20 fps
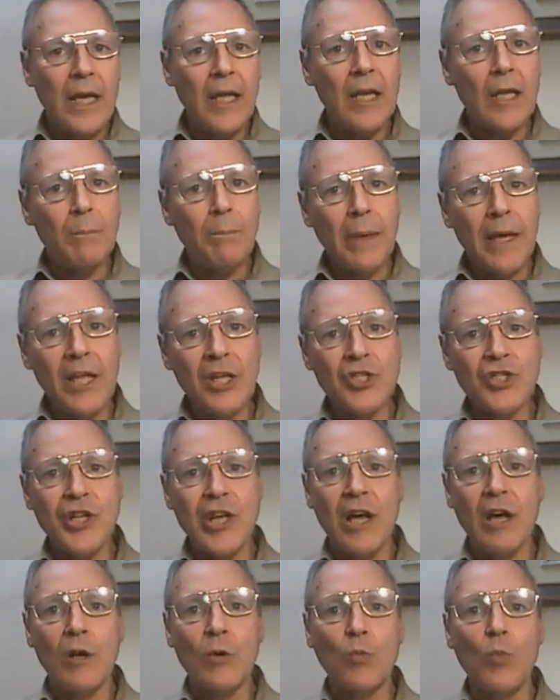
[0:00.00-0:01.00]
Hitting Page
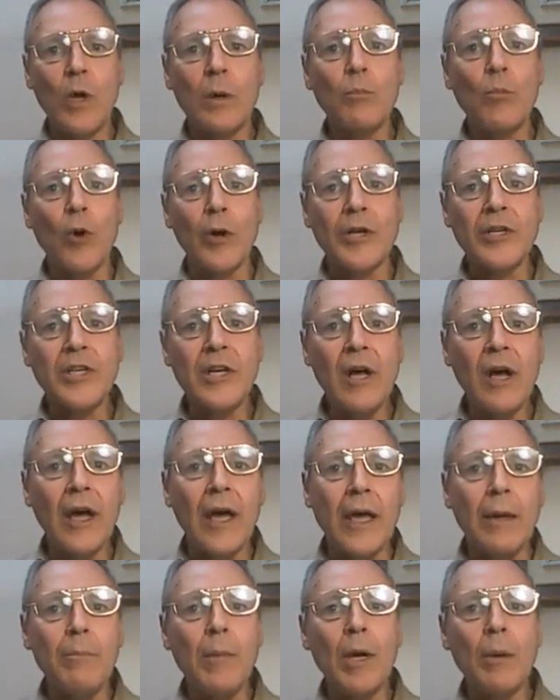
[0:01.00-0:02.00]
Down one more
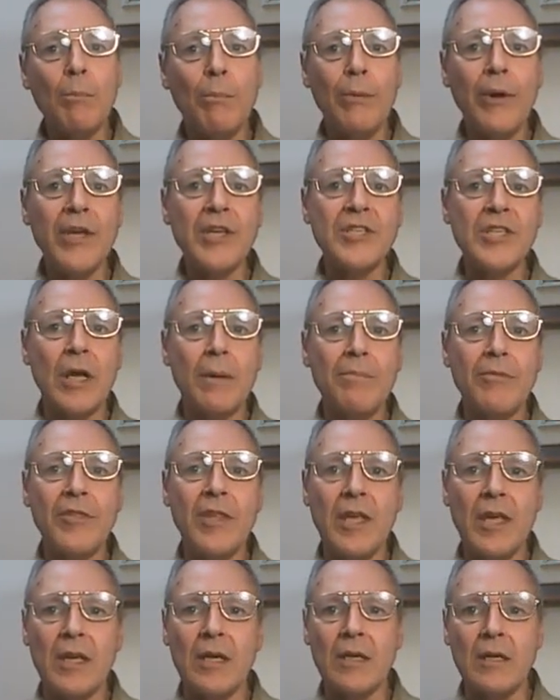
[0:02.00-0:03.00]
time brings up
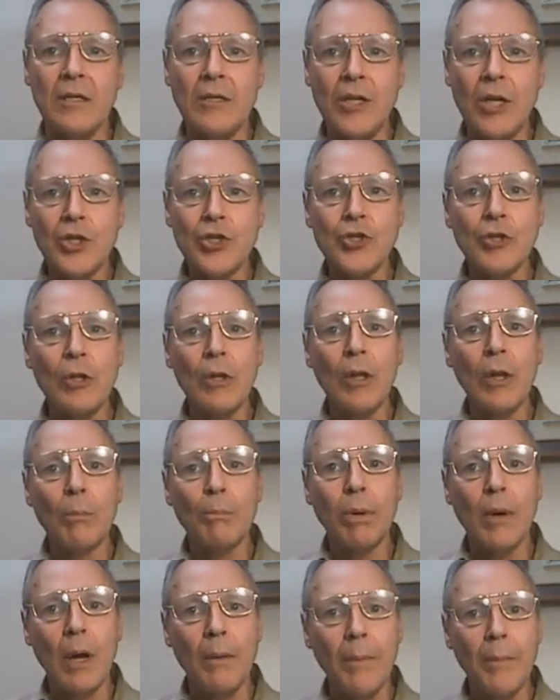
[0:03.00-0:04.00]
the
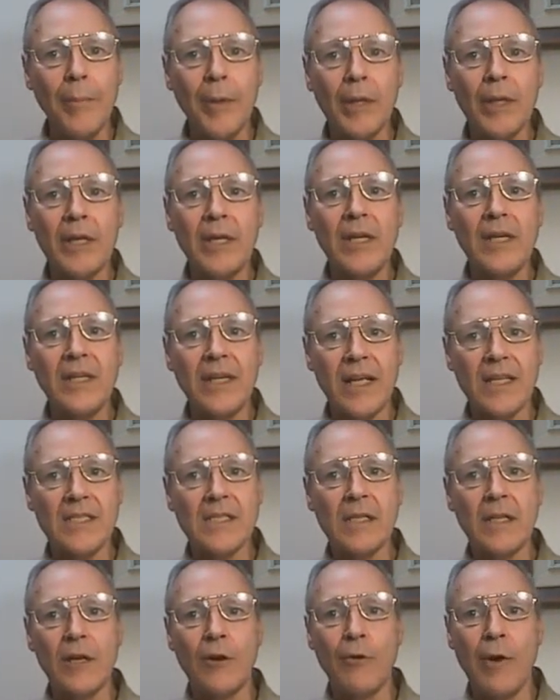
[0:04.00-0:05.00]
conditional probability
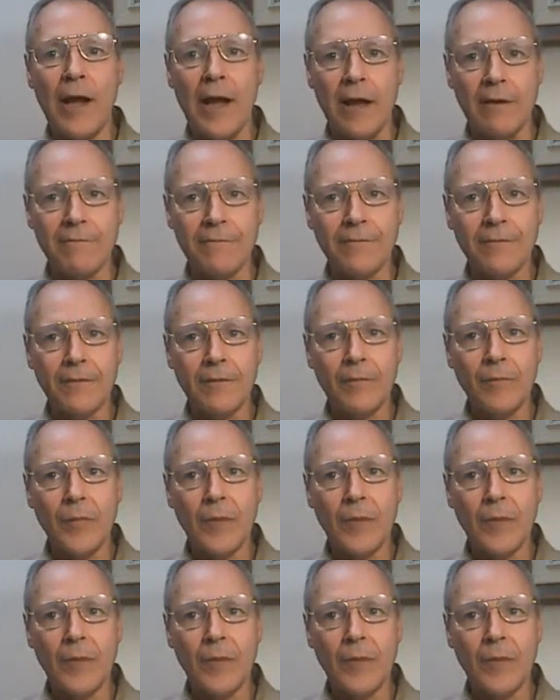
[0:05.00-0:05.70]
density graph.